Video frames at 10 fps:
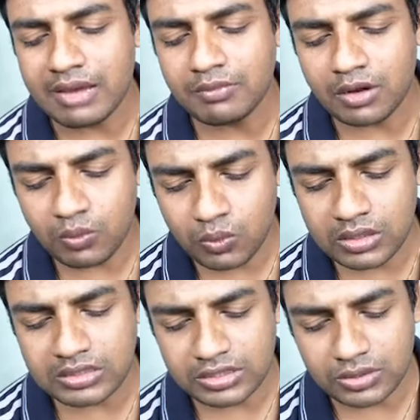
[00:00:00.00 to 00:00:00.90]
not
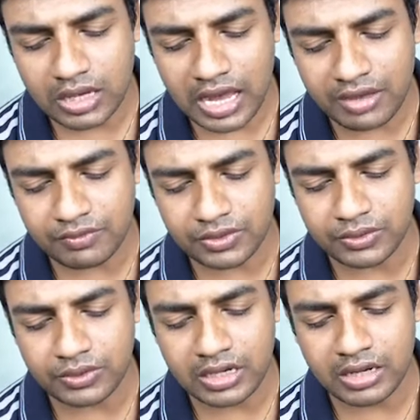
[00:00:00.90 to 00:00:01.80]
worthy to have
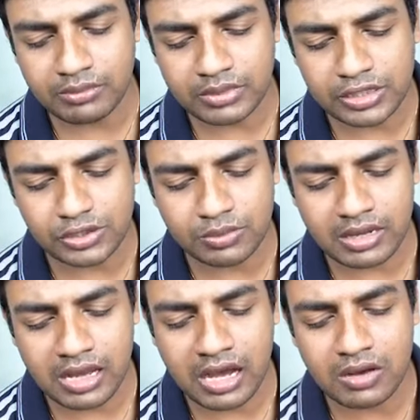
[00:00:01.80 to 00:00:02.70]
you come into my
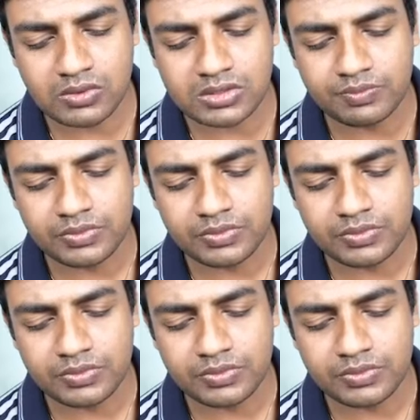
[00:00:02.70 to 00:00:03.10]
house.